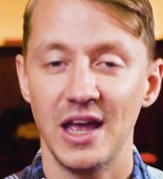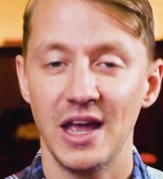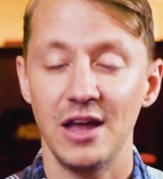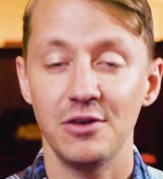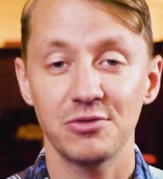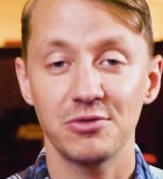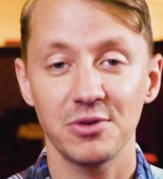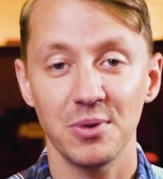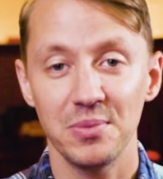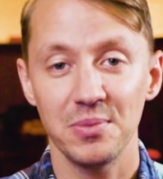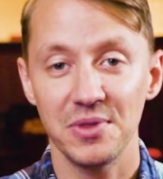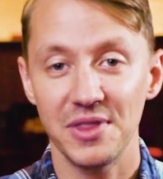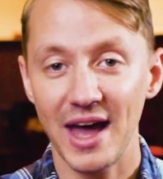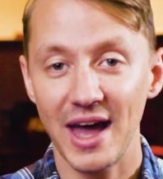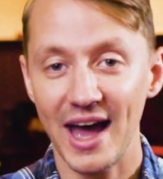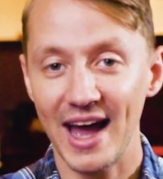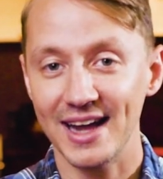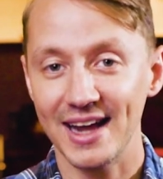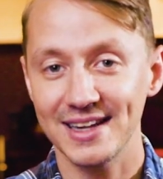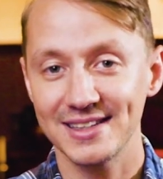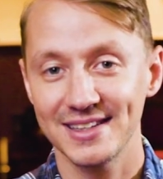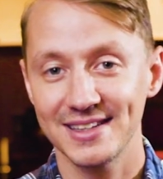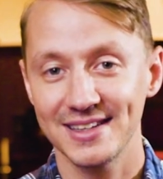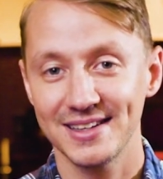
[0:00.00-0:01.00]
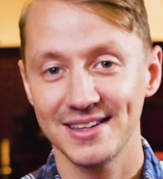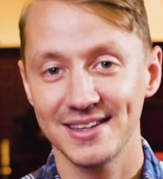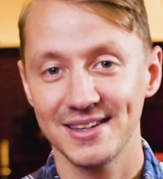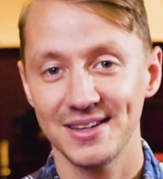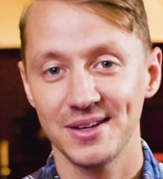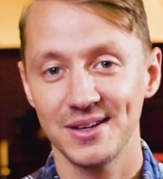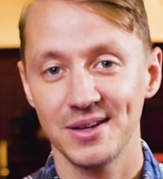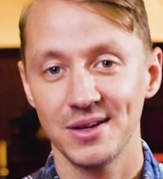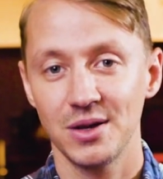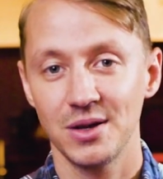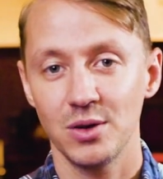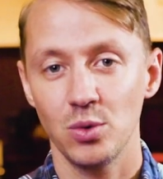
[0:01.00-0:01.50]
And from that,
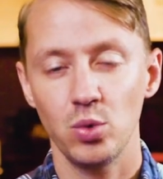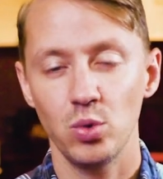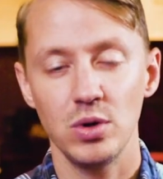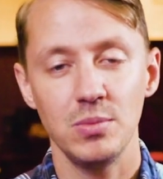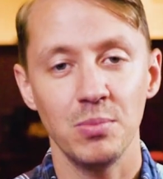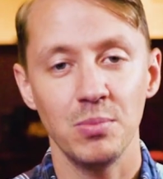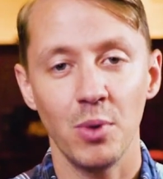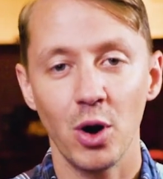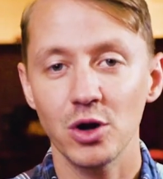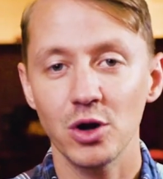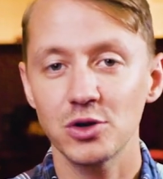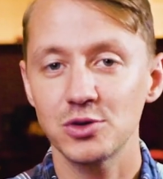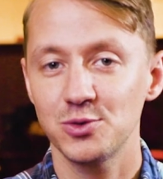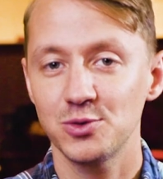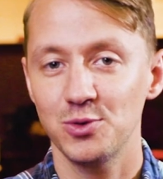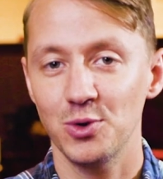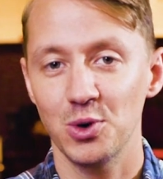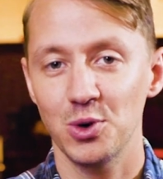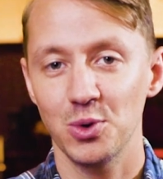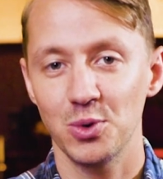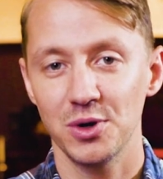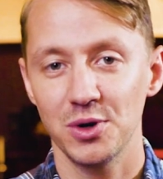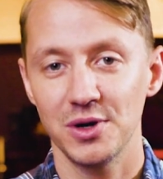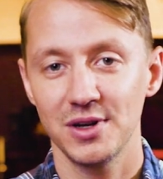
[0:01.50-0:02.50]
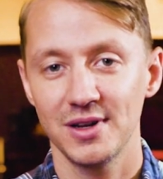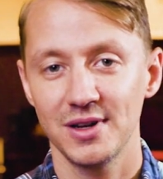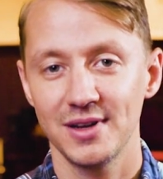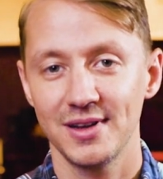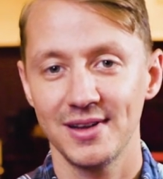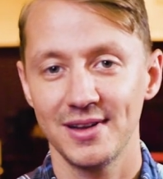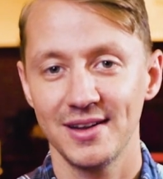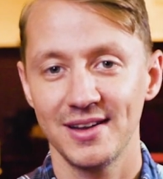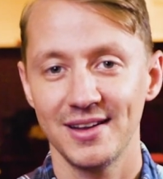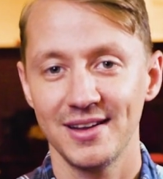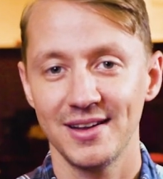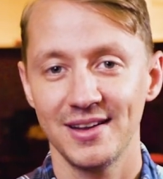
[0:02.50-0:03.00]
we march forward
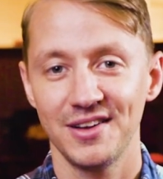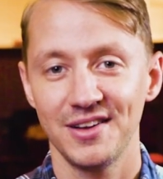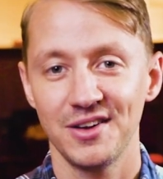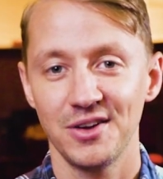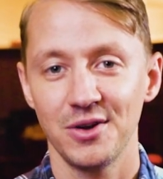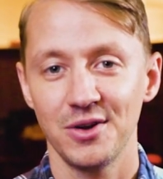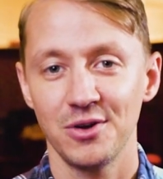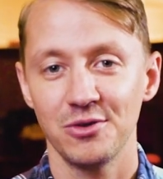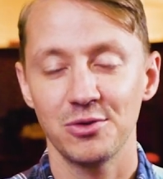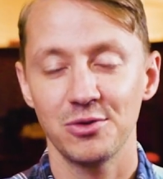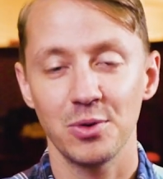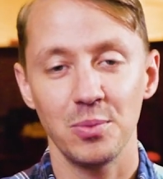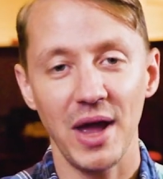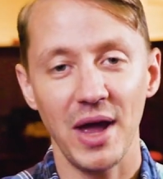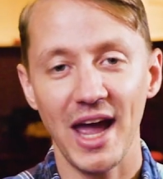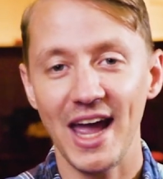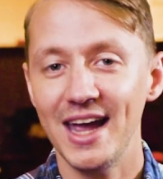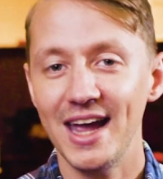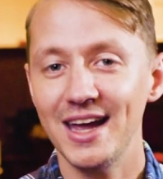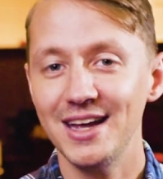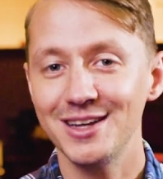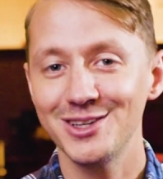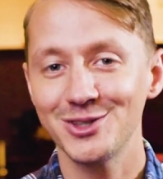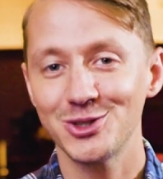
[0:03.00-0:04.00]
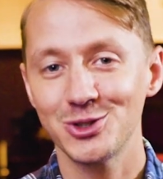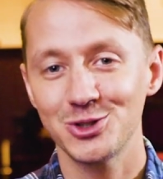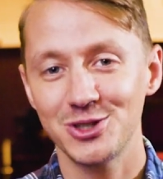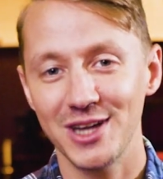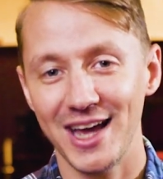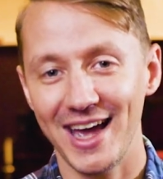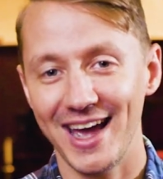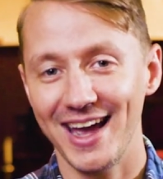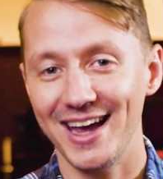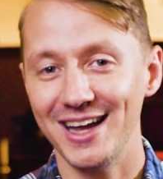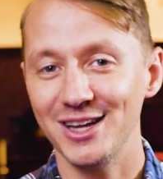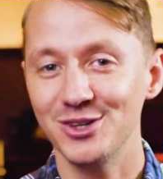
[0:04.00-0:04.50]
from age
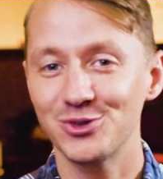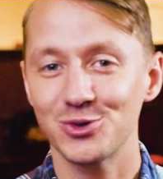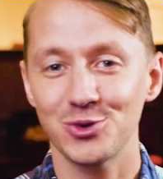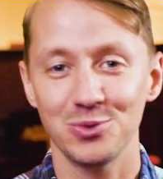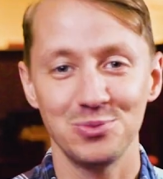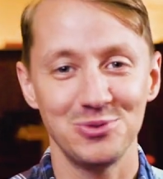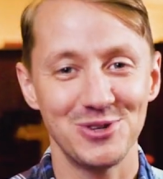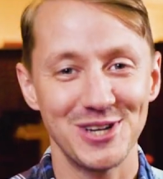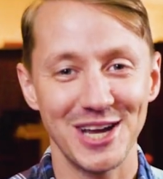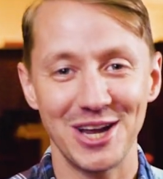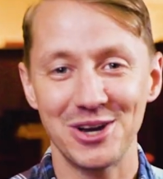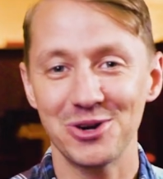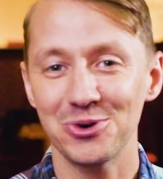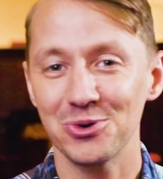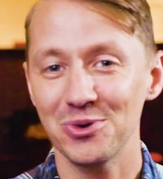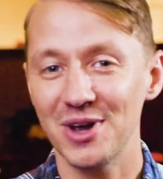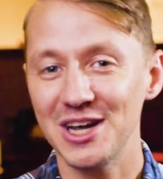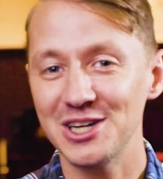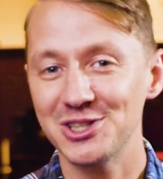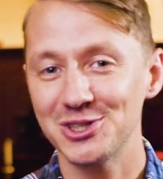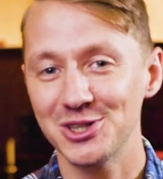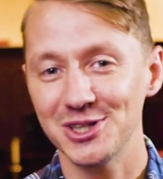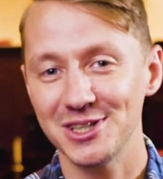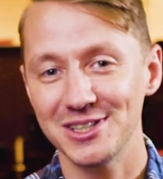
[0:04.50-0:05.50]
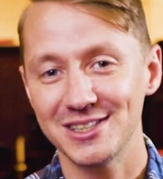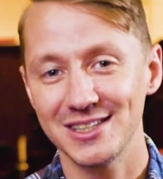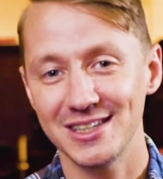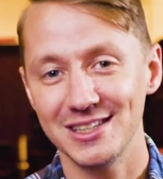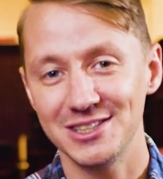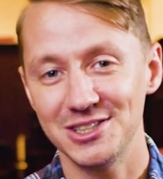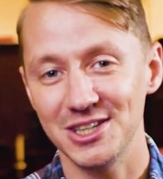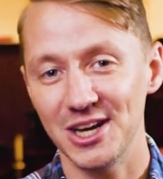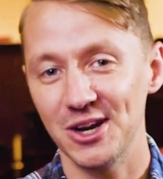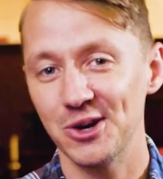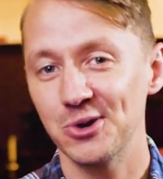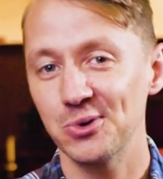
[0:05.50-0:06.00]
to age, from generation to
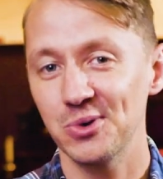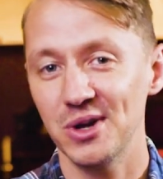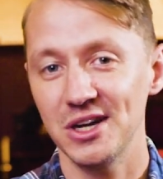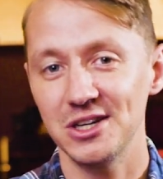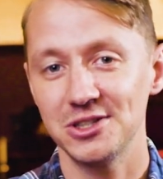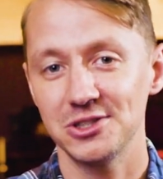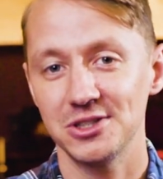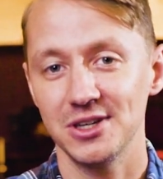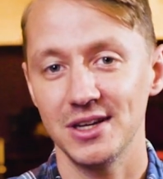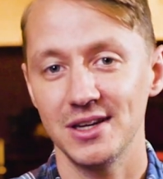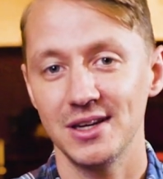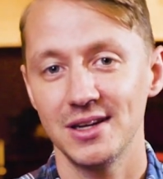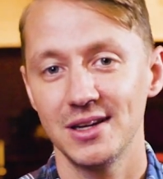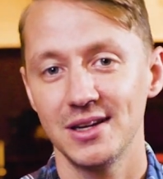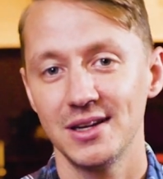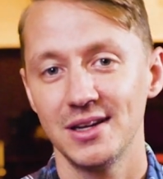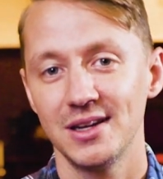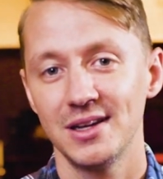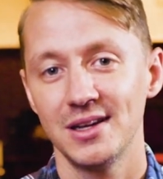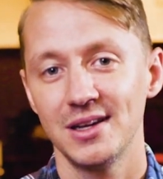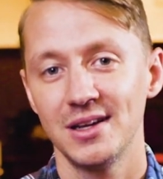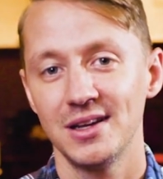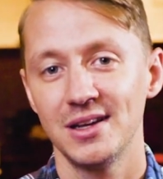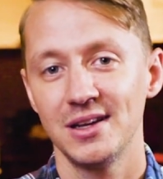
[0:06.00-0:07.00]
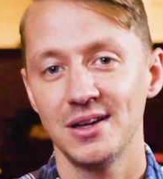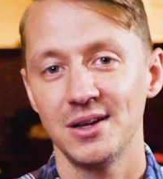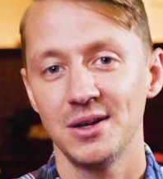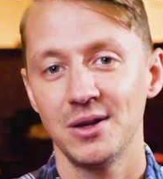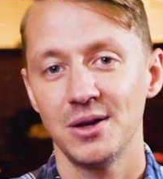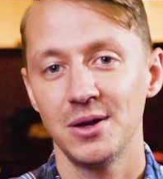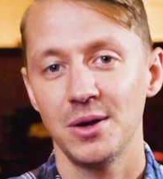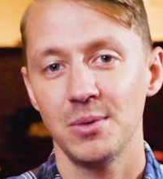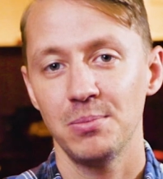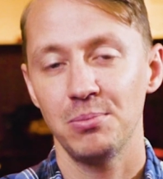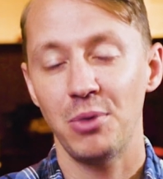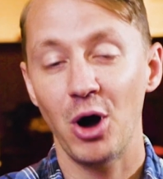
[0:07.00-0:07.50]
generation,
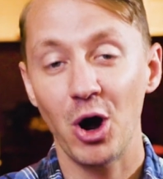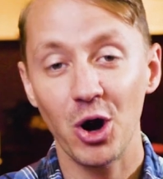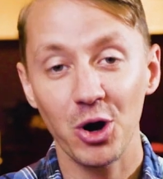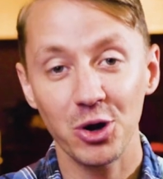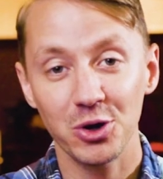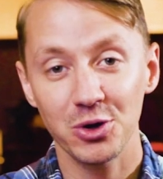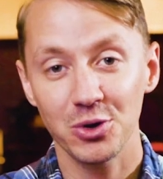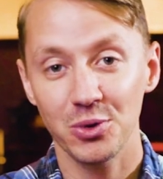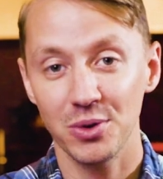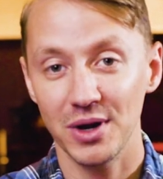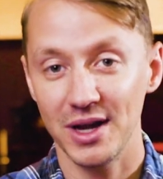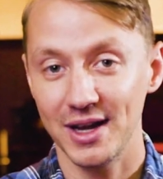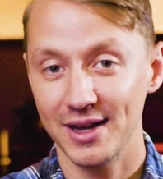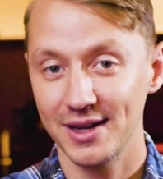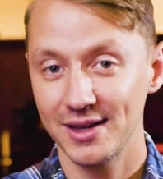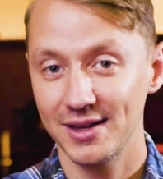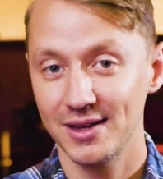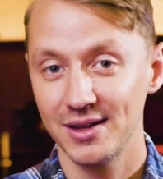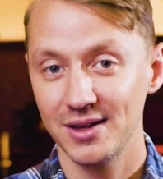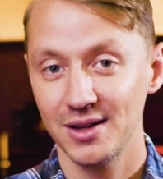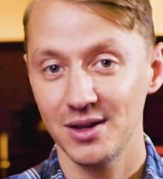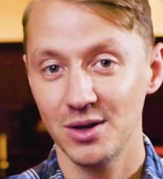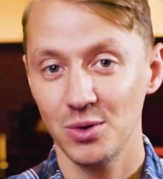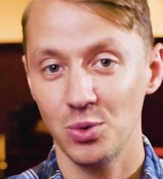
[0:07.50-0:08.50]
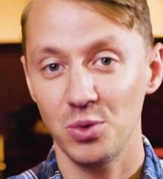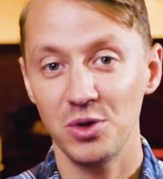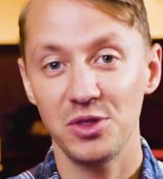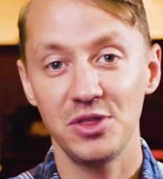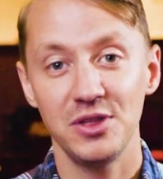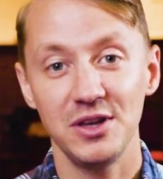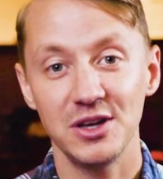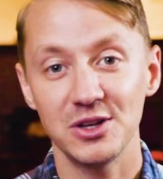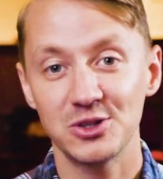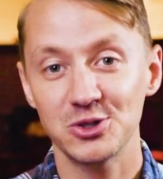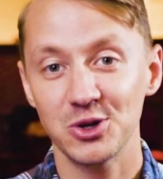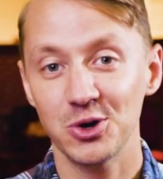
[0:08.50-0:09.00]
partnering with
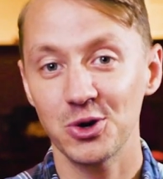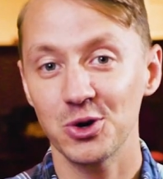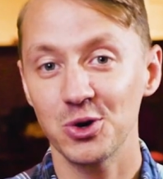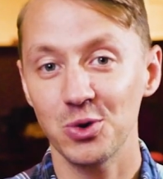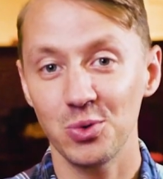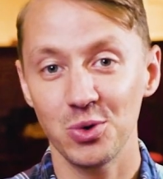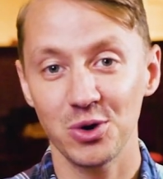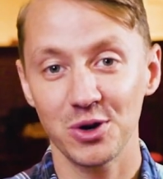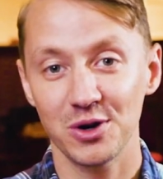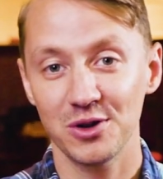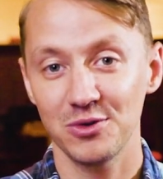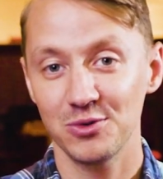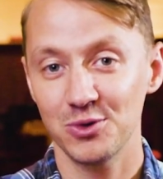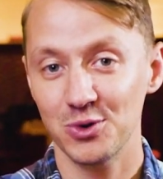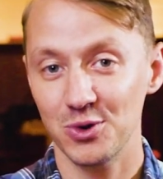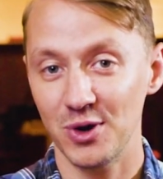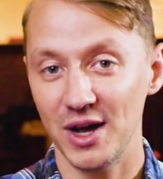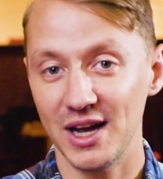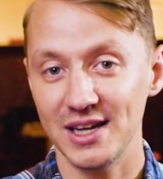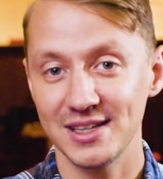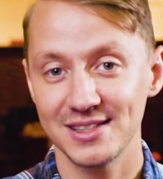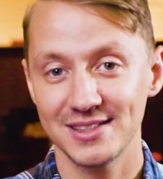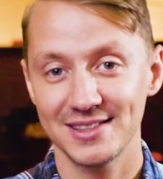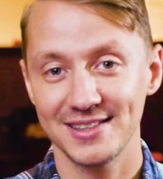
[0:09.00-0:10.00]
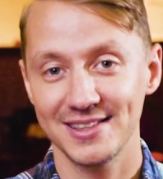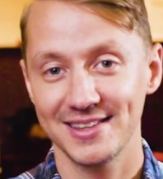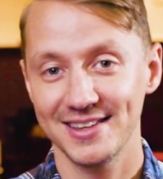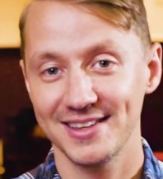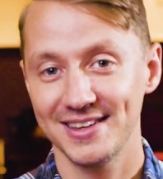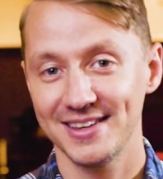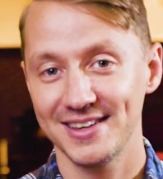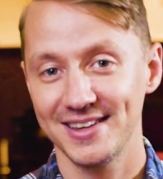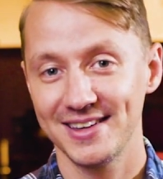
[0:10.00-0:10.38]
the eternal work of Christ.